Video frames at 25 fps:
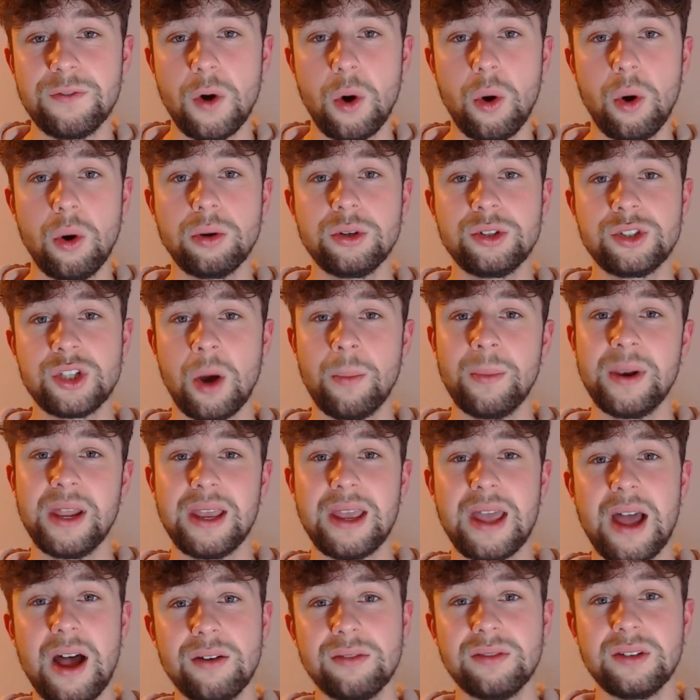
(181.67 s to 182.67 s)
for
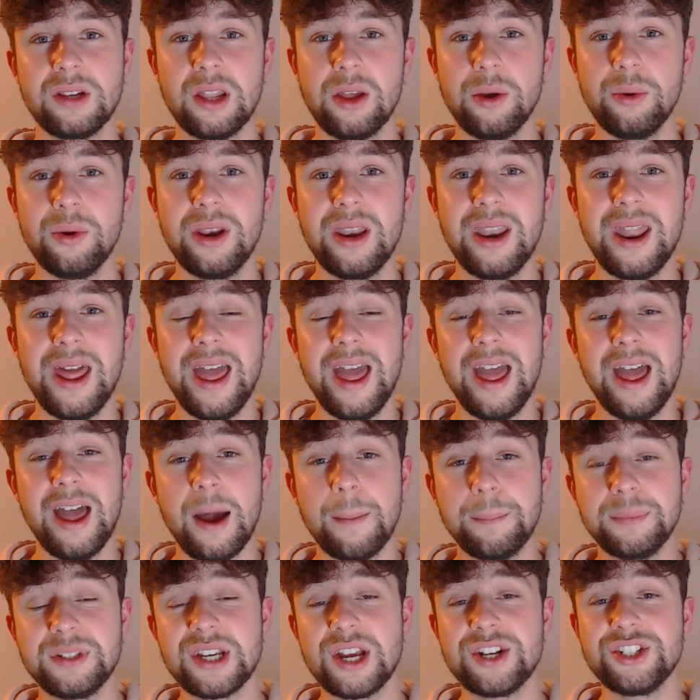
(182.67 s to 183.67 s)
Dominic Calvert-Lewin.
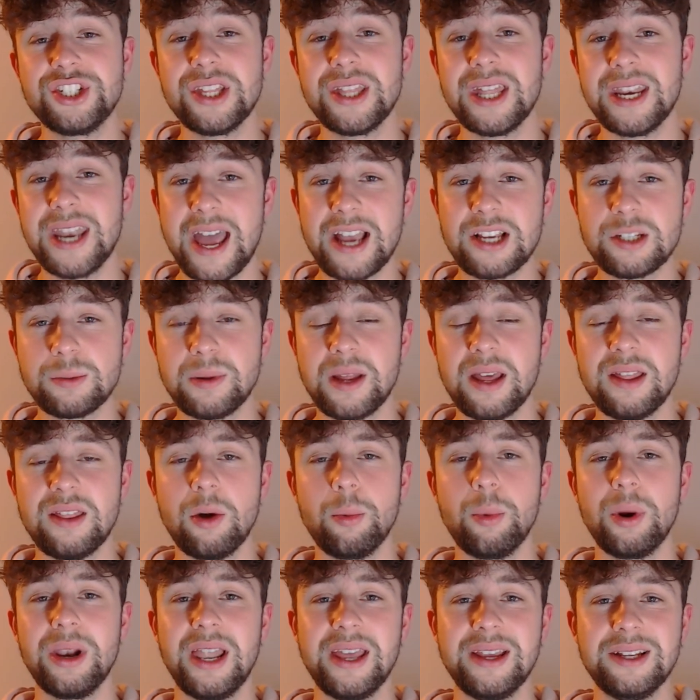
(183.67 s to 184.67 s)
And potentially the next player
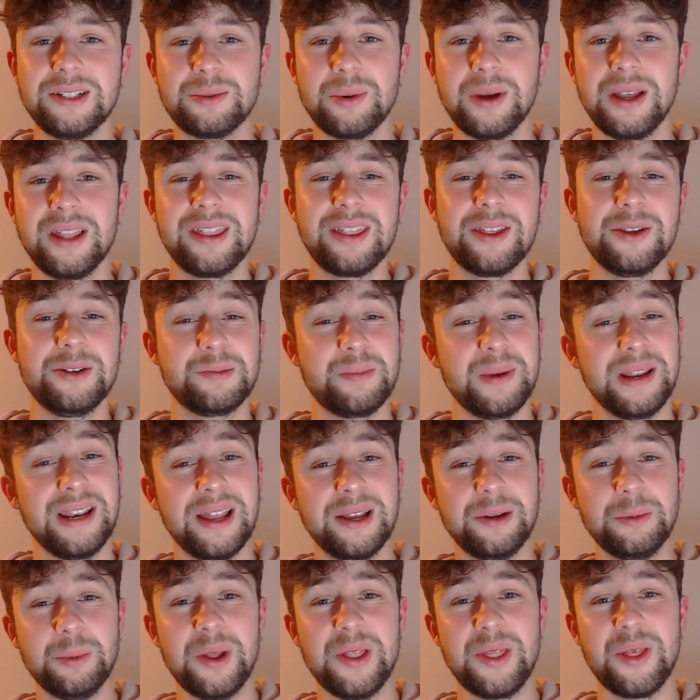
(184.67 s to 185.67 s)
that we're linked with, who's been
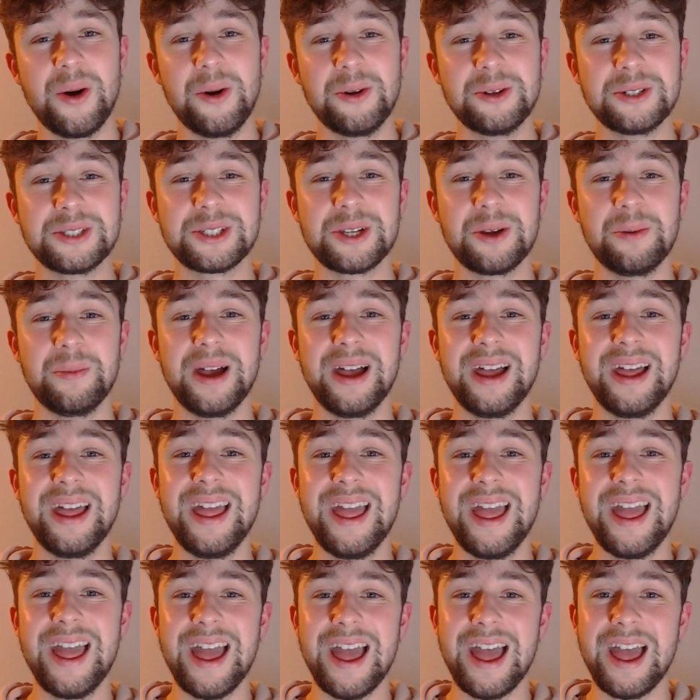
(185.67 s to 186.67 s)
linked with all summer,
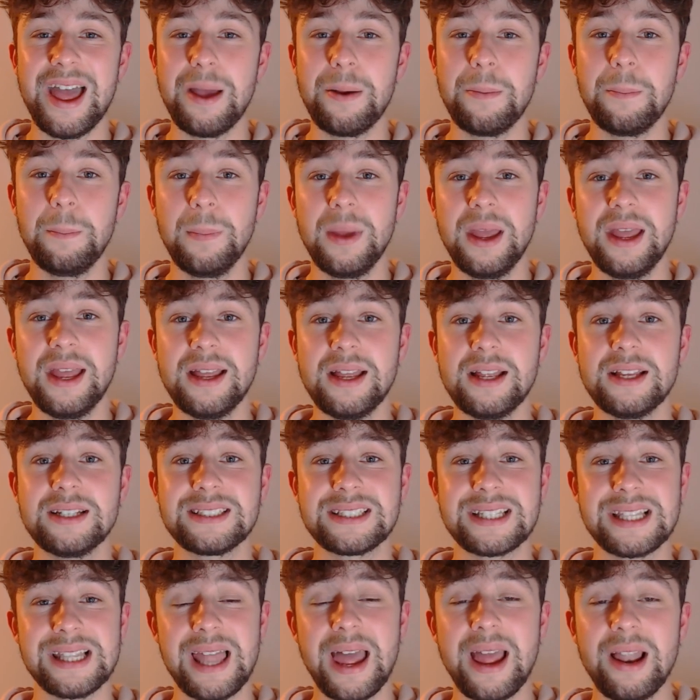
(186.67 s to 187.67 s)
may
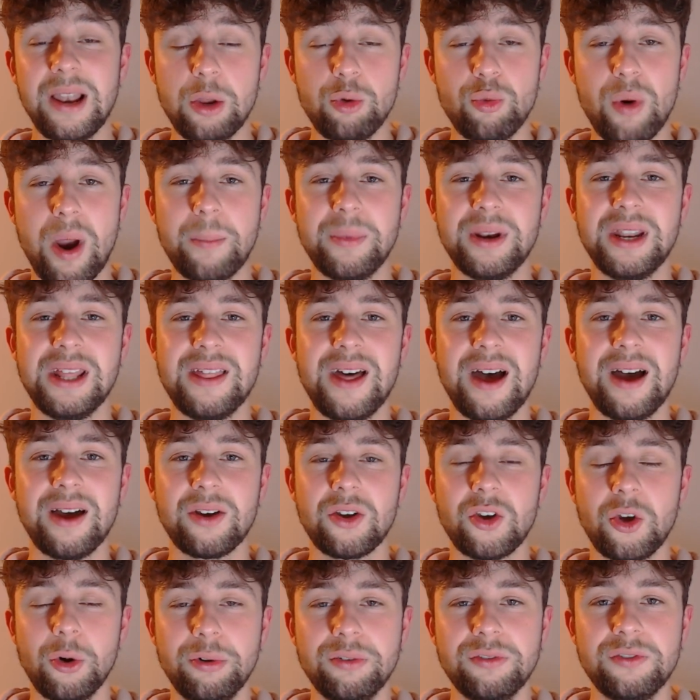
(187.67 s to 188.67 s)
slightly remedy
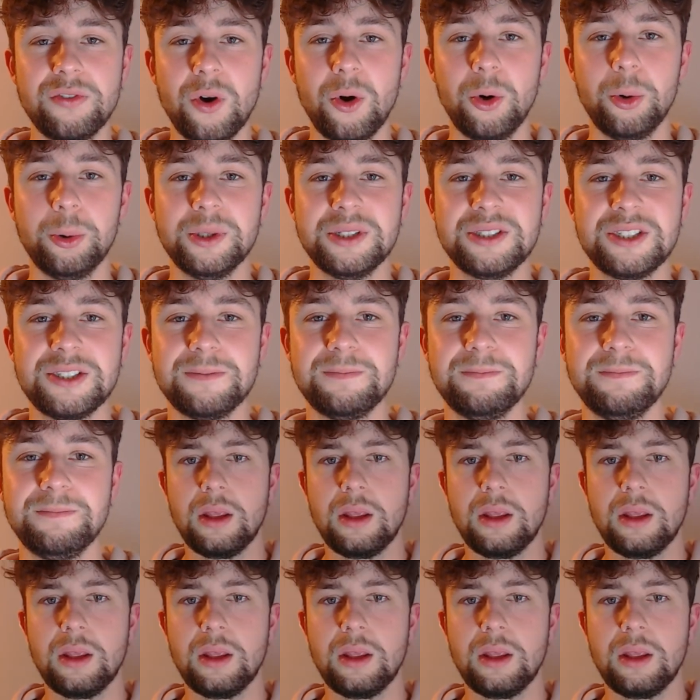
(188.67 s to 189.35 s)
that going forwards.